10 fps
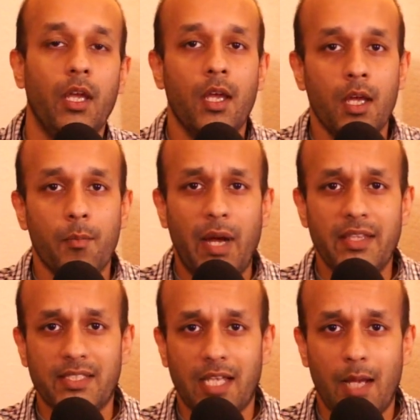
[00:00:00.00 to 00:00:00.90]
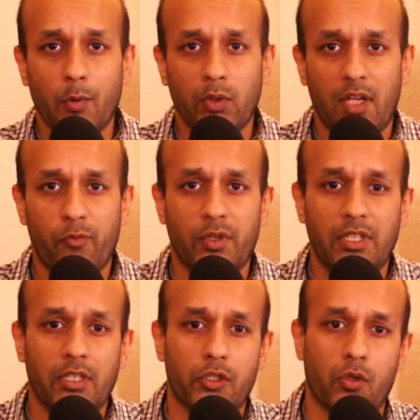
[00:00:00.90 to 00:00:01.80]
By this time, you're left with
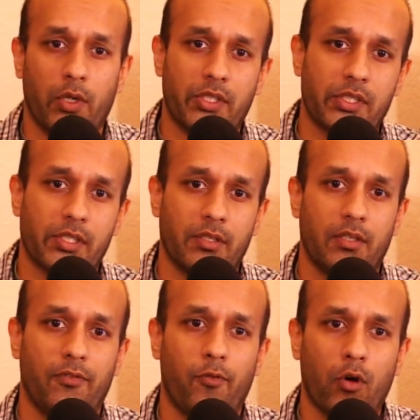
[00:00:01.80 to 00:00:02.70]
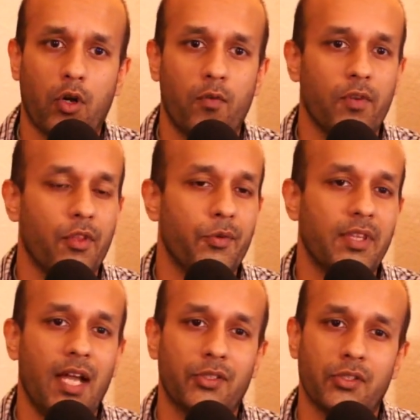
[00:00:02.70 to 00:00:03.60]
little choice. Fork over the
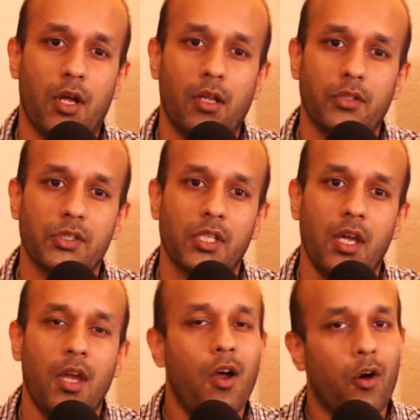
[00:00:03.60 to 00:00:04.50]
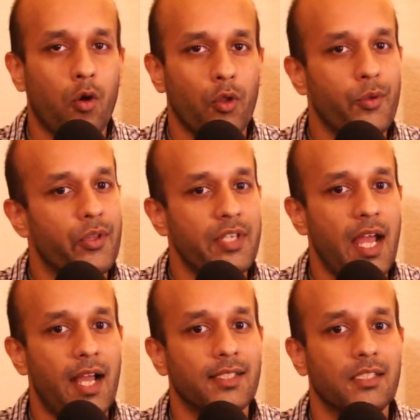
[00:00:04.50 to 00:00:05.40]
$3,000 or go through the
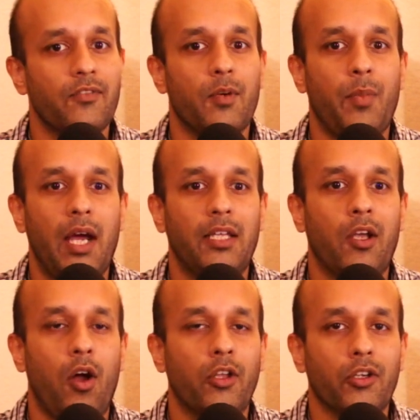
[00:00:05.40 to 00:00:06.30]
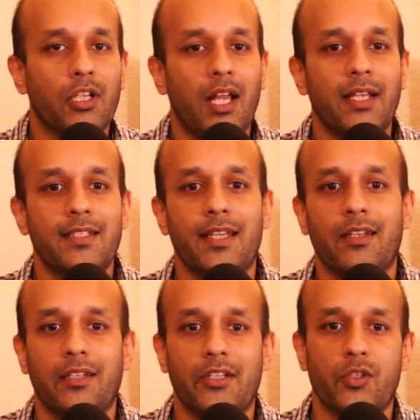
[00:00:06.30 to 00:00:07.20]
task of compiling all your client data
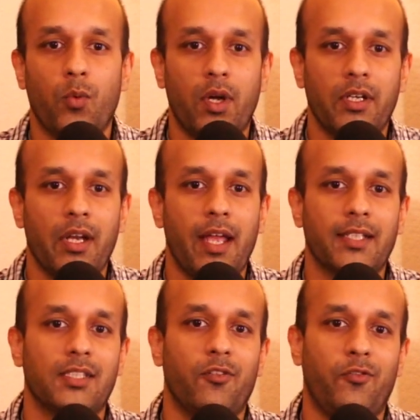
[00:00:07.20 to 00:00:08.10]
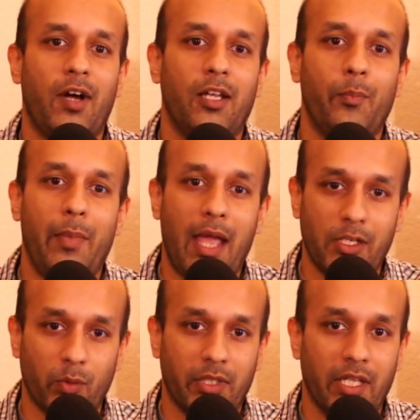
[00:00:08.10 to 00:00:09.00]
into one Excel file
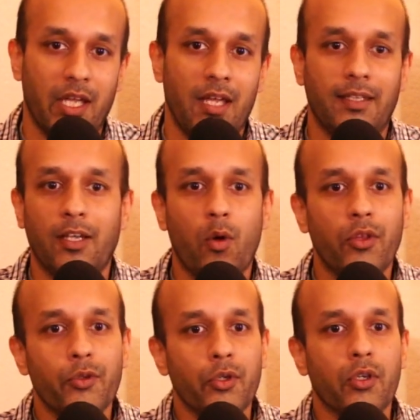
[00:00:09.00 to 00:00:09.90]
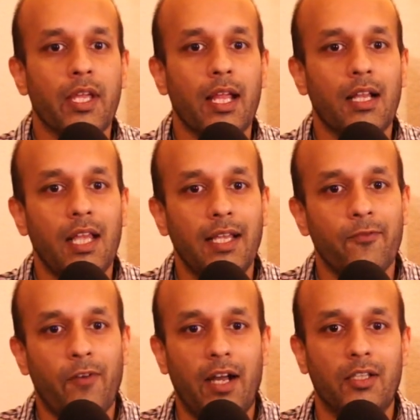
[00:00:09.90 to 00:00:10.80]
manually, then going through your client
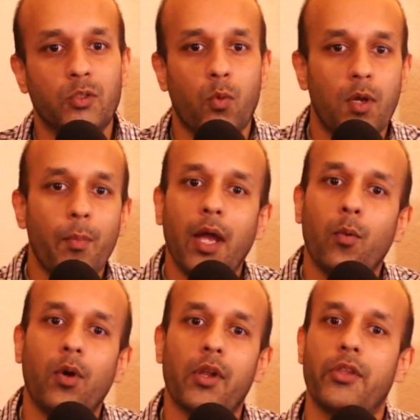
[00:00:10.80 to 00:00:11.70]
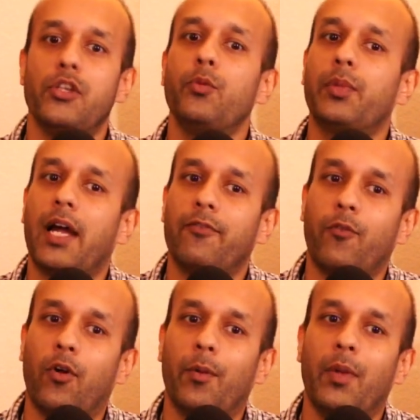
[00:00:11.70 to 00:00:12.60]
files one by one on the new
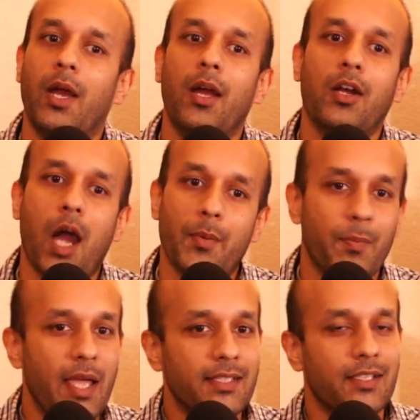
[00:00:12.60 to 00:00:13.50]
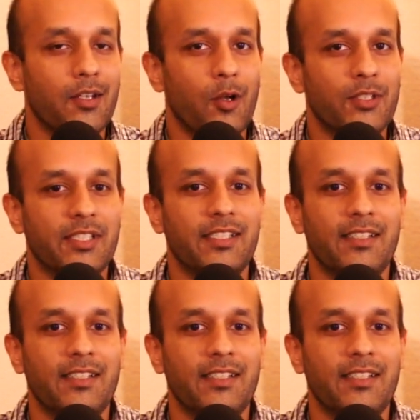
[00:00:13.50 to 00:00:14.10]
platform, copy-pasting the notes in.